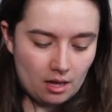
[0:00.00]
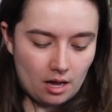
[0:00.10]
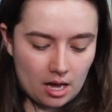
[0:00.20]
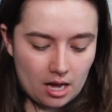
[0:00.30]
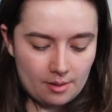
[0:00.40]

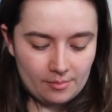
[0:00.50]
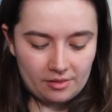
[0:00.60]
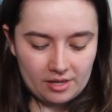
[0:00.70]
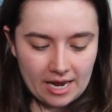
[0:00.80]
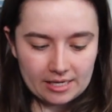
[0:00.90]
Um,
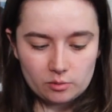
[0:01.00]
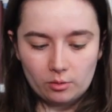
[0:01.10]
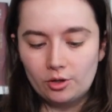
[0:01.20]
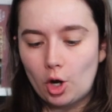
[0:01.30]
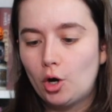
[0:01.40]
the next
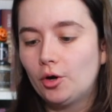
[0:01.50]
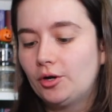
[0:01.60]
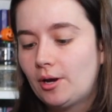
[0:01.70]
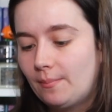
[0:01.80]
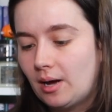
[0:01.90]
one
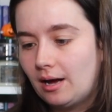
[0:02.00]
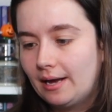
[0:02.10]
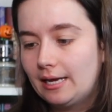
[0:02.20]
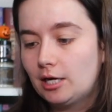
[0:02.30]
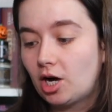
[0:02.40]
on
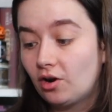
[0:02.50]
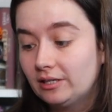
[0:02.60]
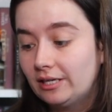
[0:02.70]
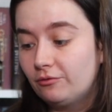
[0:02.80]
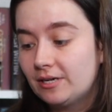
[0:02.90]
my
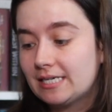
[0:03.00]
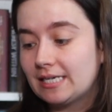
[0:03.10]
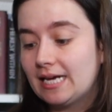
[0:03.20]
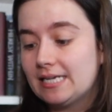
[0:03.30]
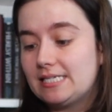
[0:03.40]
currently reading
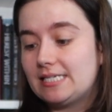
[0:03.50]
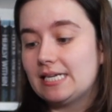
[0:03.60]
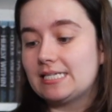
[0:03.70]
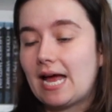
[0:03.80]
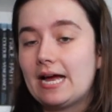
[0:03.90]
list
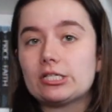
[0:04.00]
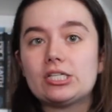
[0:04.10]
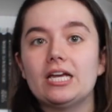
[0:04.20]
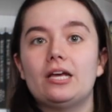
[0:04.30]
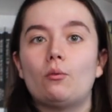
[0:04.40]
is
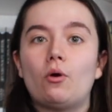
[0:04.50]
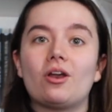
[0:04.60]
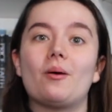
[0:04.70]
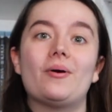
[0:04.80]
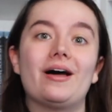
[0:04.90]
actually
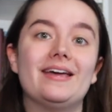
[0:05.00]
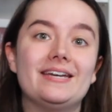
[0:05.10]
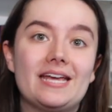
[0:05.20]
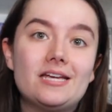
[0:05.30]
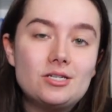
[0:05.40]
one by an
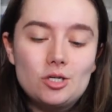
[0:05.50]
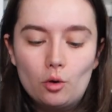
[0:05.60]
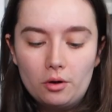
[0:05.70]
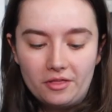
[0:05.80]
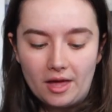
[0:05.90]
indie
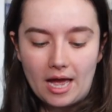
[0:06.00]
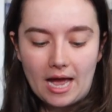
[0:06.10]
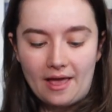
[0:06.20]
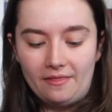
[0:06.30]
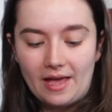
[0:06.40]
author
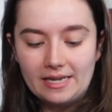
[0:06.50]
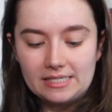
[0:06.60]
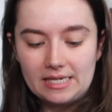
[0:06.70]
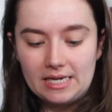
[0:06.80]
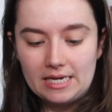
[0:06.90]
and that
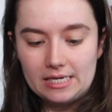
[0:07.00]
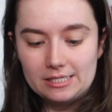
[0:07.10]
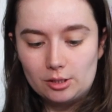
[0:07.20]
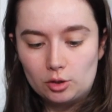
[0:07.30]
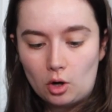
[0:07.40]

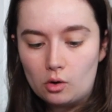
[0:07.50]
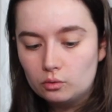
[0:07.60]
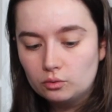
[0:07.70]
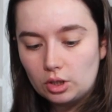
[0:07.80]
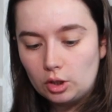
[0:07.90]
is
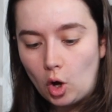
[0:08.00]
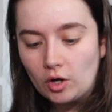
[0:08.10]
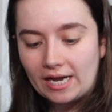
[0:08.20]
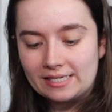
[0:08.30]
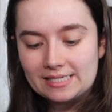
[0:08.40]
Gold,
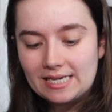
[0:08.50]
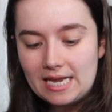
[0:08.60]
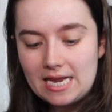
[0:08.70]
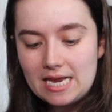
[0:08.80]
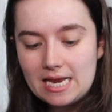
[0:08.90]
Lock and
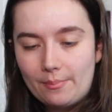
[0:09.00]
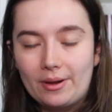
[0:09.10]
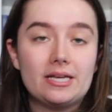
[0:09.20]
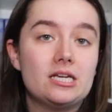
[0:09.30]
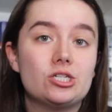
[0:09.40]
Key
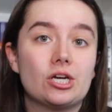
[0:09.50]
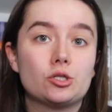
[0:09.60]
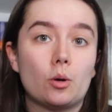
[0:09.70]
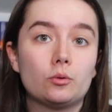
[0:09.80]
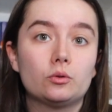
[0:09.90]
by E.J.
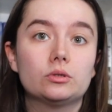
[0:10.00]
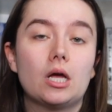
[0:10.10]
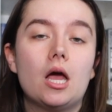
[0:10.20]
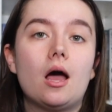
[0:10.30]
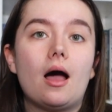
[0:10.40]
Dobble.
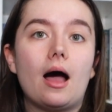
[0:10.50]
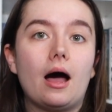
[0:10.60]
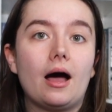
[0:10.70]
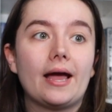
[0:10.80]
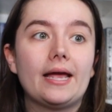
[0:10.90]

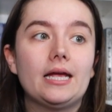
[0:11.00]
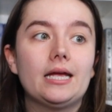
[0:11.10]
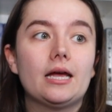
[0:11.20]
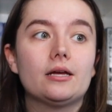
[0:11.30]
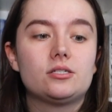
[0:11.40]

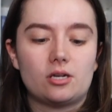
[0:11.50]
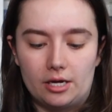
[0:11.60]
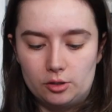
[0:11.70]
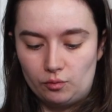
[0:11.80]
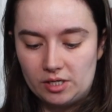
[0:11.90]
I
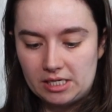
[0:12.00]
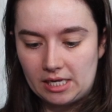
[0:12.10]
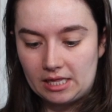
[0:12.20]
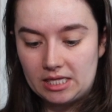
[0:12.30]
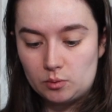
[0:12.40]
started
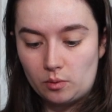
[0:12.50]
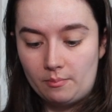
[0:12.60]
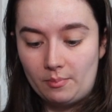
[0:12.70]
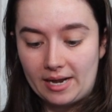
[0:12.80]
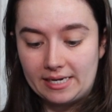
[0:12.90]
reading this
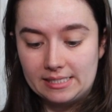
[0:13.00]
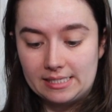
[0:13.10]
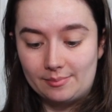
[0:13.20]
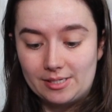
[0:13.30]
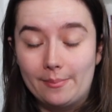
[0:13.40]
one back in
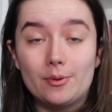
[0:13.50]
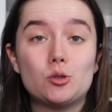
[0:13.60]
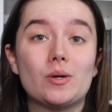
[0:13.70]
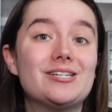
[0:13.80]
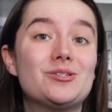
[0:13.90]
September
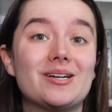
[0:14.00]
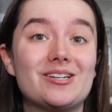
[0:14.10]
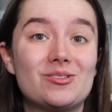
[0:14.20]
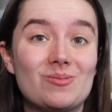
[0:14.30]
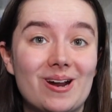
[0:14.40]

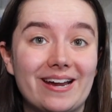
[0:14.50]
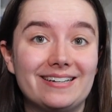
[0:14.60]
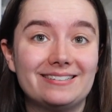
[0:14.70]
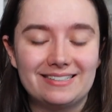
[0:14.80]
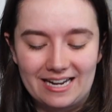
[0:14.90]

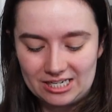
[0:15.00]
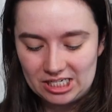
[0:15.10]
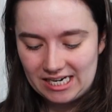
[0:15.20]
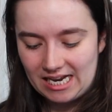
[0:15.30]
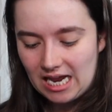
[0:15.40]
2023
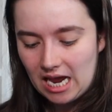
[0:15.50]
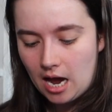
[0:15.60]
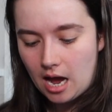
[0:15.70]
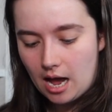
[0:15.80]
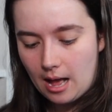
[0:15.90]
actually.
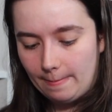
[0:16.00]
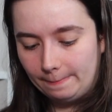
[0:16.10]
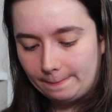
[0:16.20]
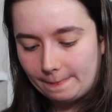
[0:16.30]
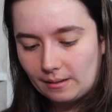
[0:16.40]

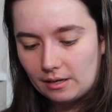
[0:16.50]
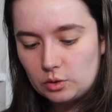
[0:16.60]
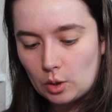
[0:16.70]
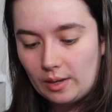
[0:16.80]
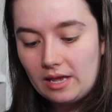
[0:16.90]
Um,
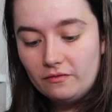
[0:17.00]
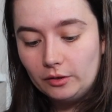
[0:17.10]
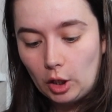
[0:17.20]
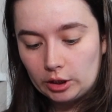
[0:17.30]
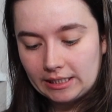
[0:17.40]
so
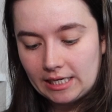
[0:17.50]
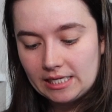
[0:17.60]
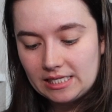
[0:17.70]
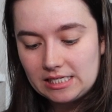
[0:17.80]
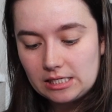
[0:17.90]
even longer.
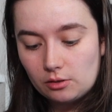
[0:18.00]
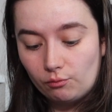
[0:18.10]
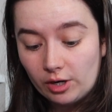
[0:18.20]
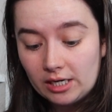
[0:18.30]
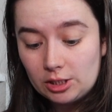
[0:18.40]
This is a
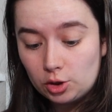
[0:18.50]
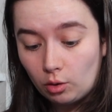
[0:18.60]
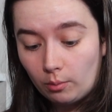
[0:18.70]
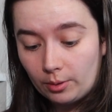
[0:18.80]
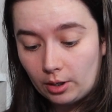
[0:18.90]
really
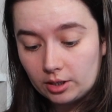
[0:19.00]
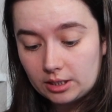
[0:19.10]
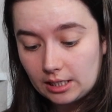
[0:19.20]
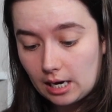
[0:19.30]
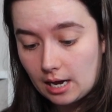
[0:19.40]
short
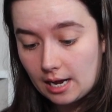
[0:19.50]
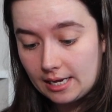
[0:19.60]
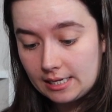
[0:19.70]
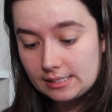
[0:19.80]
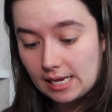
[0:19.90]
book. Uh,
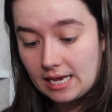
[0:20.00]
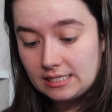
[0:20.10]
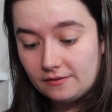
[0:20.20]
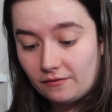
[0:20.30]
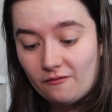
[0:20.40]
it's
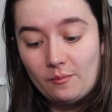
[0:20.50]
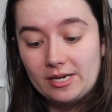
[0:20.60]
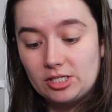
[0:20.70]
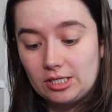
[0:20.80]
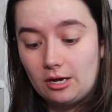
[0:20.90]
85
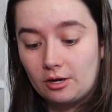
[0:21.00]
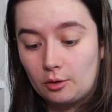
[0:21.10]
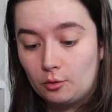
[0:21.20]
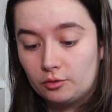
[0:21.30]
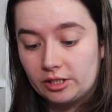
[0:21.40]
pages long
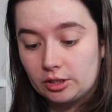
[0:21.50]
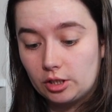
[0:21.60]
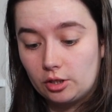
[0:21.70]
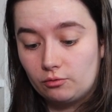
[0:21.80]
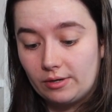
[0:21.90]
according to
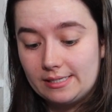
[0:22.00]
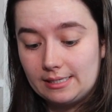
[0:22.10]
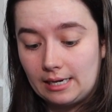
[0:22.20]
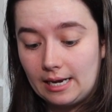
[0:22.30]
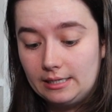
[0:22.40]
Goodreads
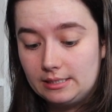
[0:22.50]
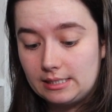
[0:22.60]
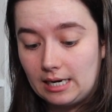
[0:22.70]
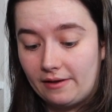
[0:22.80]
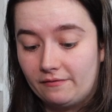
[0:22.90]
and I
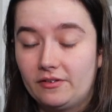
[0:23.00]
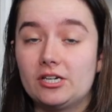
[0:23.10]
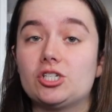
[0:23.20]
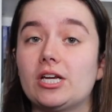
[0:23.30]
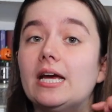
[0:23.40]
still haven't
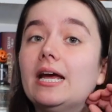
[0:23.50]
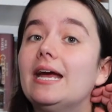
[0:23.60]
finished it.